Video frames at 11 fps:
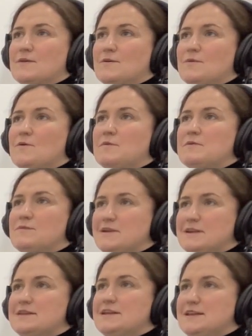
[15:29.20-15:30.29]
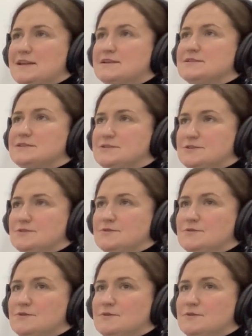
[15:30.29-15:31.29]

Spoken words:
what we really needed to do